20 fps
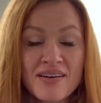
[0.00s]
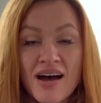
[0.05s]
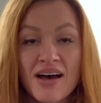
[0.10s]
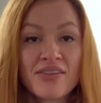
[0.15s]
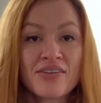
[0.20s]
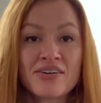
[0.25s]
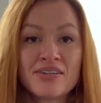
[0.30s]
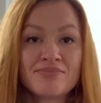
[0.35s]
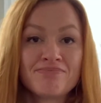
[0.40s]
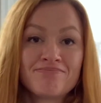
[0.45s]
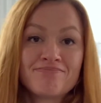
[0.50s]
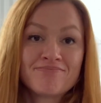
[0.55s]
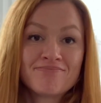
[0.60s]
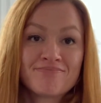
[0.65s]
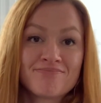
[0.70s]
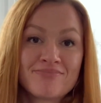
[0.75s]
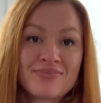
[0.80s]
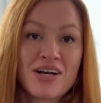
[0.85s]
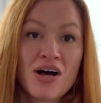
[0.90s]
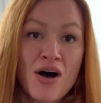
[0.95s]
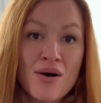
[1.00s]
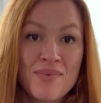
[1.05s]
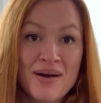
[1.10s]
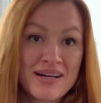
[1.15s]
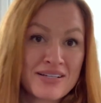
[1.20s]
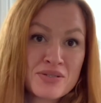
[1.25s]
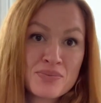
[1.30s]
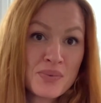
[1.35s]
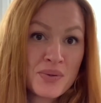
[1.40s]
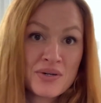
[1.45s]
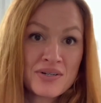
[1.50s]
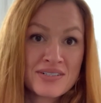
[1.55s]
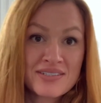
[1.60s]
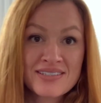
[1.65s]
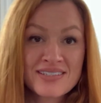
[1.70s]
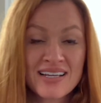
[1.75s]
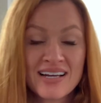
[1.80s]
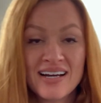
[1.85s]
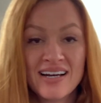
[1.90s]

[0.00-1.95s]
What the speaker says: other combat sports.